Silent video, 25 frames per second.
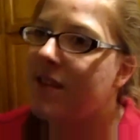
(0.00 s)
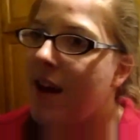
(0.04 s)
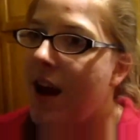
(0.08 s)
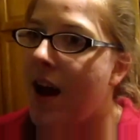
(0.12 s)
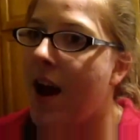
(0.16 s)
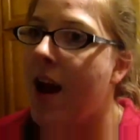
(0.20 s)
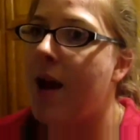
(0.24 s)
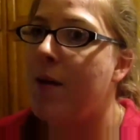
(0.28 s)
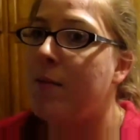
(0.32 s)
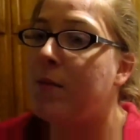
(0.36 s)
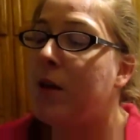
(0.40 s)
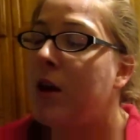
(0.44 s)

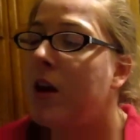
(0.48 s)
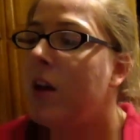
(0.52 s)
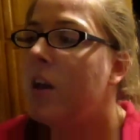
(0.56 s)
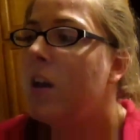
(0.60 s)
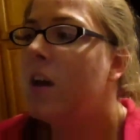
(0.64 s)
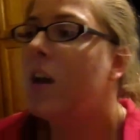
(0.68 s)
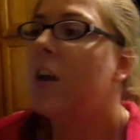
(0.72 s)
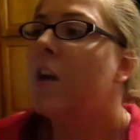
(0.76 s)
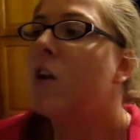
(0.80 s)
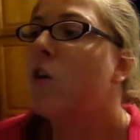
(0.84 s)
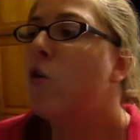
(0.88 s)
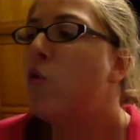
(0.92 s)
Time.
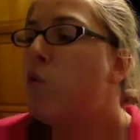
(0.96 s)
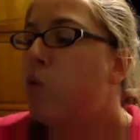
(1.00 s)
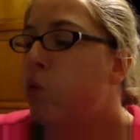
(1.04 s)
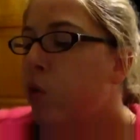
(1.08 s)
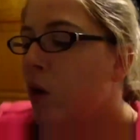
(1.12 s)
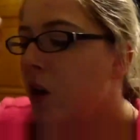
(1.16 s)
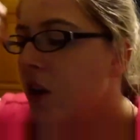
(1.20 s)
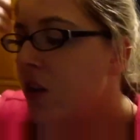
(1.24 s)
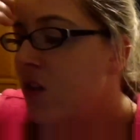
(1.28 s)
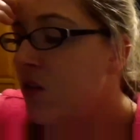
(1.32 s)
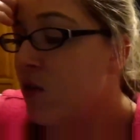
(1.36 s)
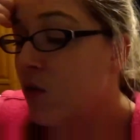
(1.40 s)

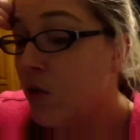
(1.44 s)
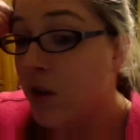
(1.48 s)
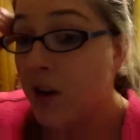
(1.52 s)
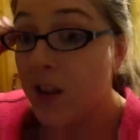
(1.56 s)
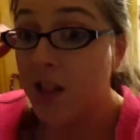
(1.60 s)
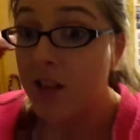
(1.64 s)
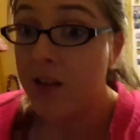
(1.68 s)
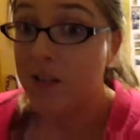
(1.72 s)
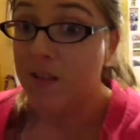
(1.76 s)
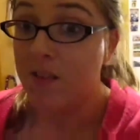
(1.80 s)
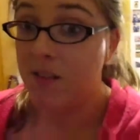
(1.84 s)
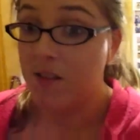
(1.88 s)
Quit
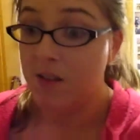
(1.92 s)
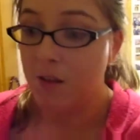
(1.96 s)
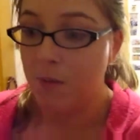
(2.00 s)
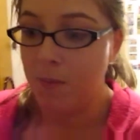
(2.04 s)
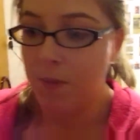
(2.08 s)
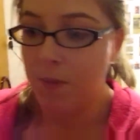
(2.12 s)
doing this to